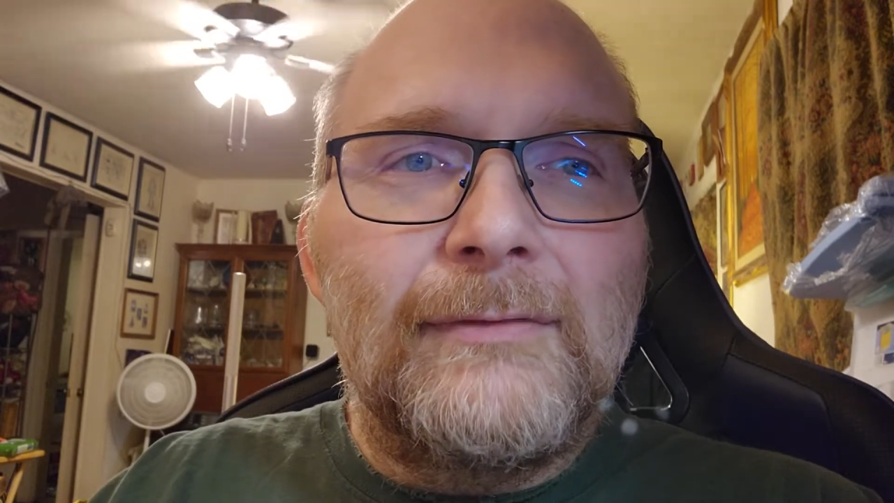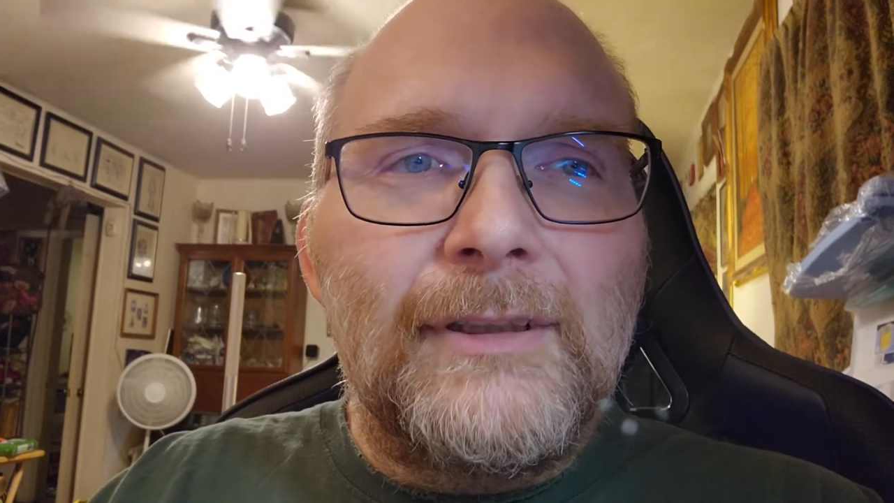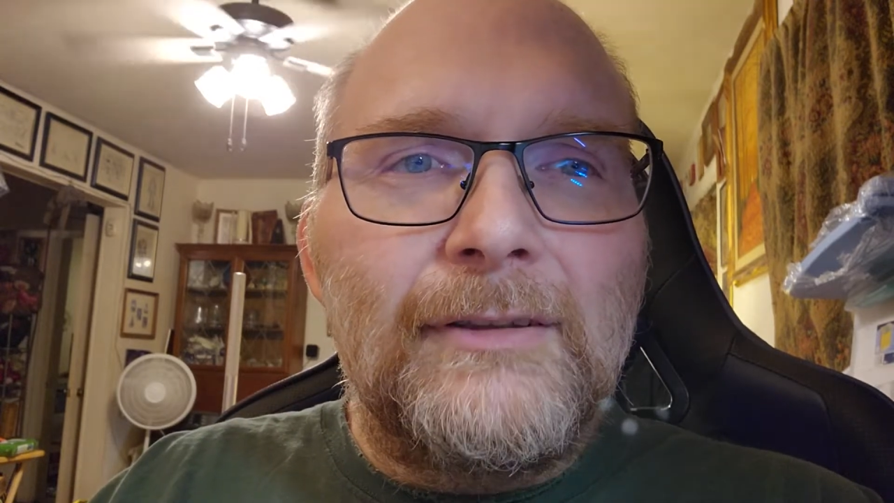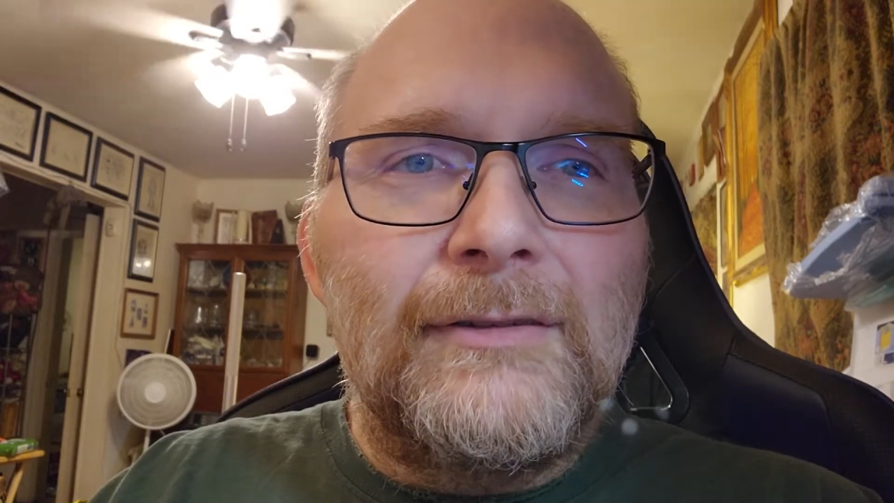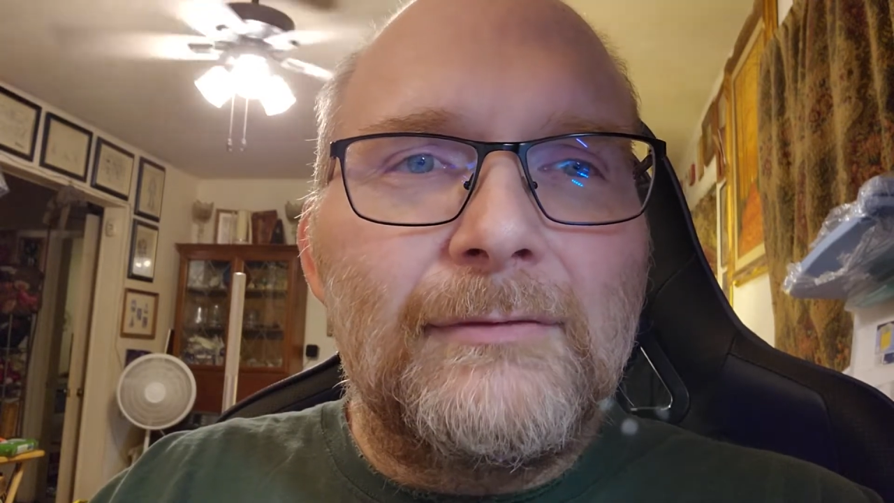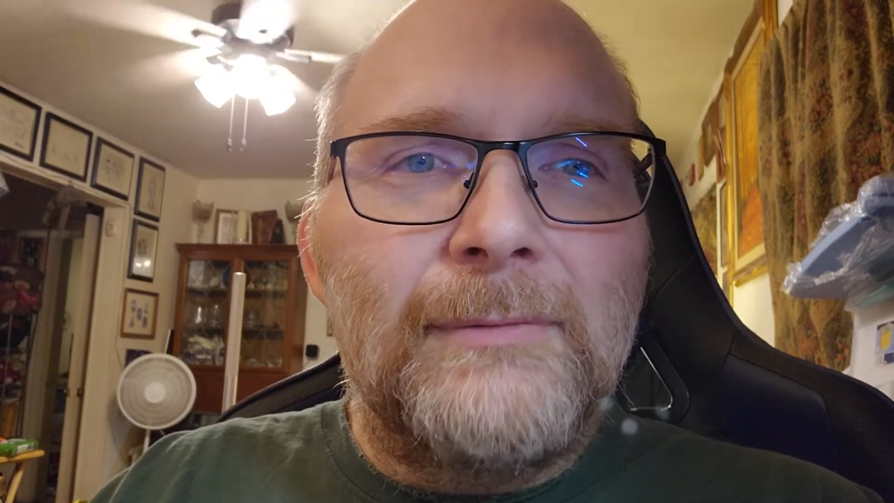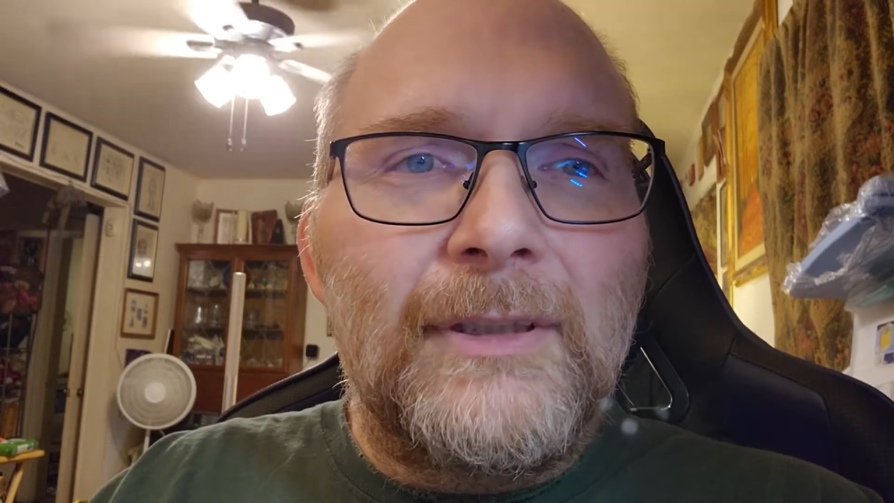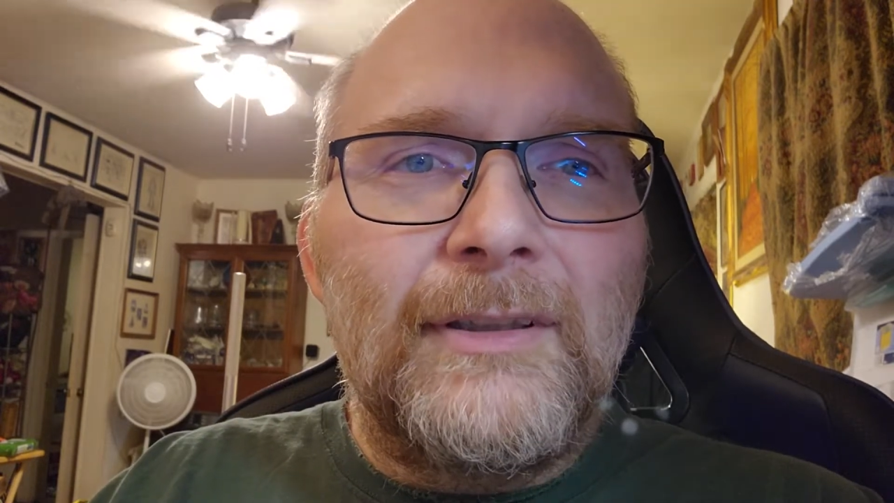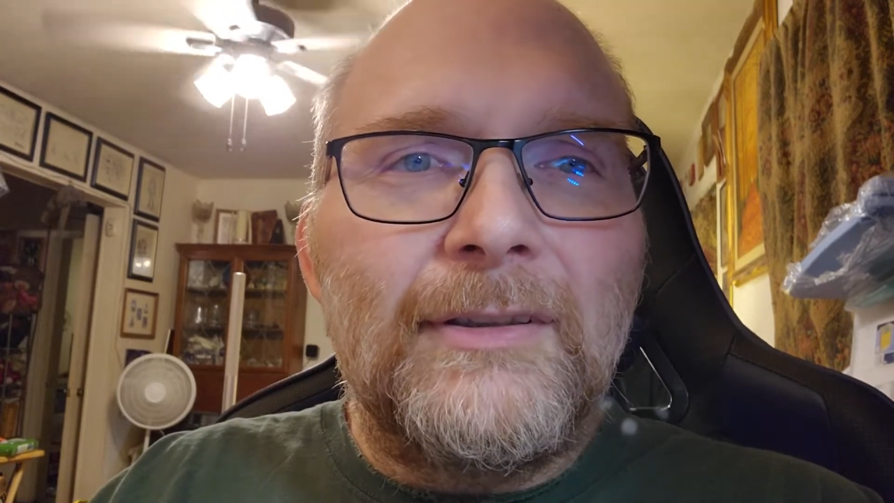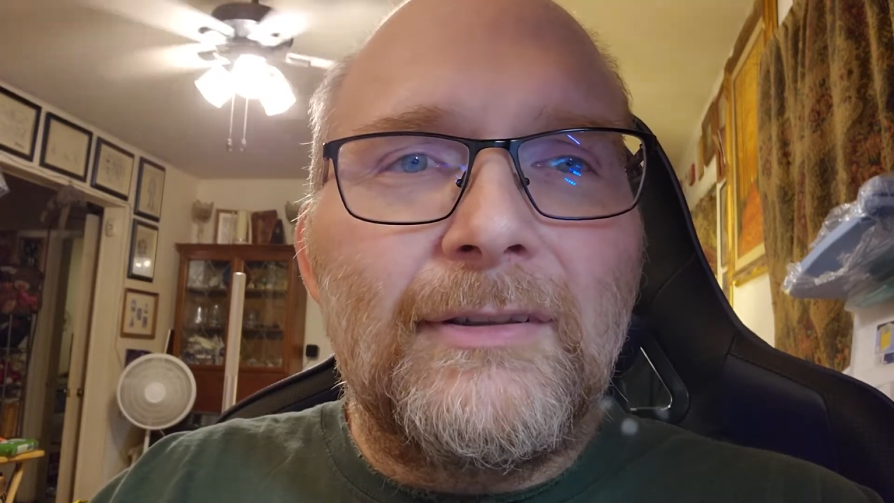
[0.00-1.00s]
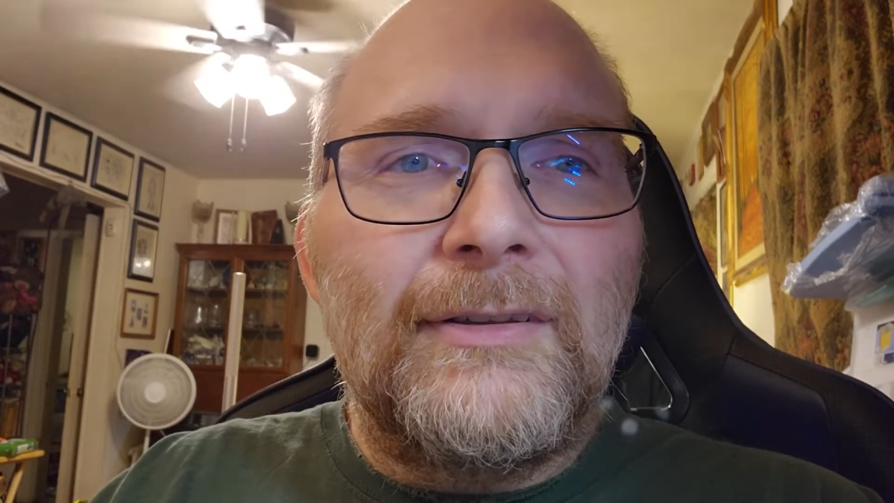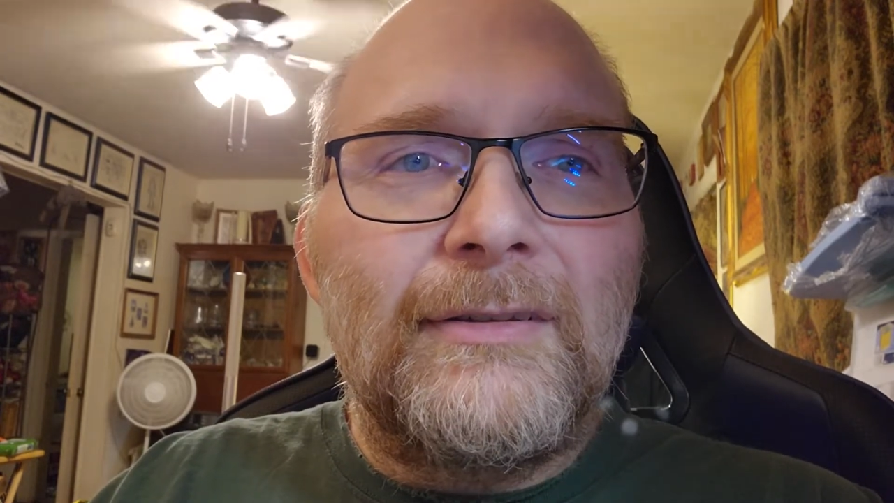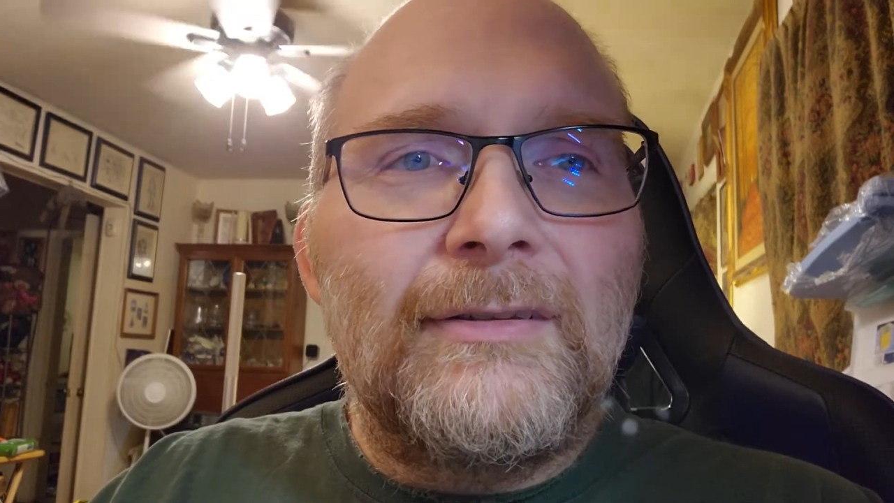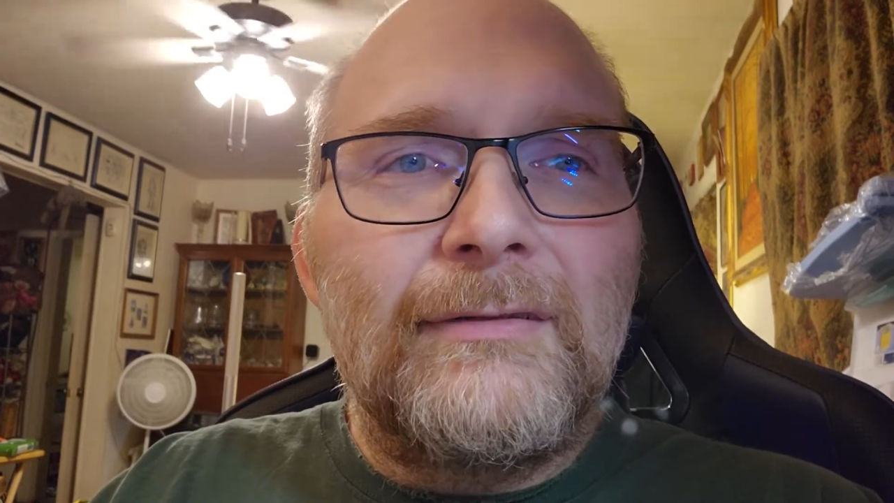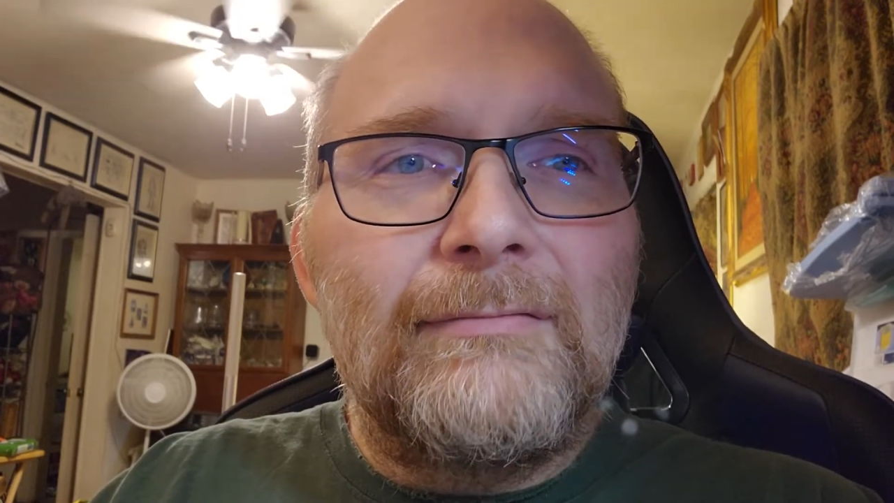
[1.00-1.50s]
you know,
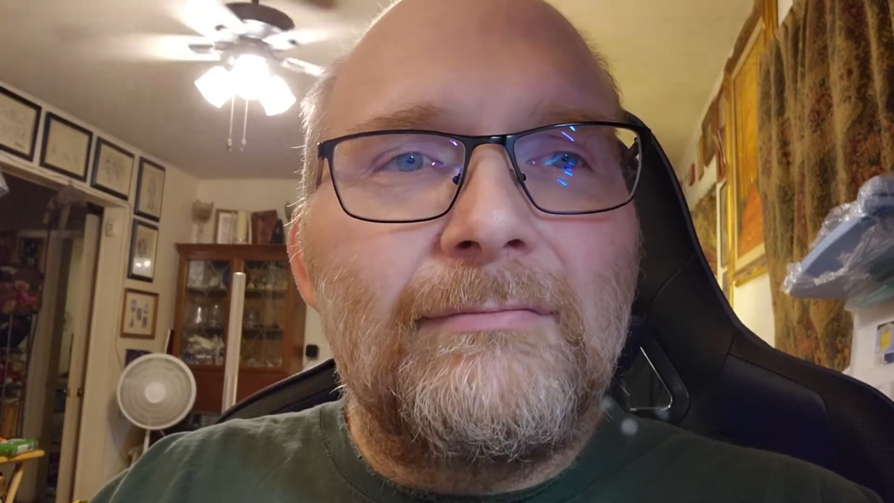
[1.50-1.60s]
because